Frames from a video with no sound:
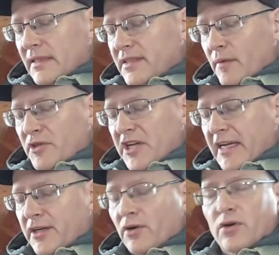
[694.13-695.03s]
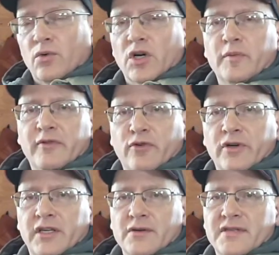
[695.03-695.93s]
double check your own work
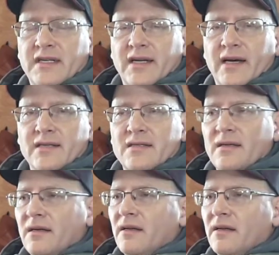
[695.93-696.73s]
before QC does.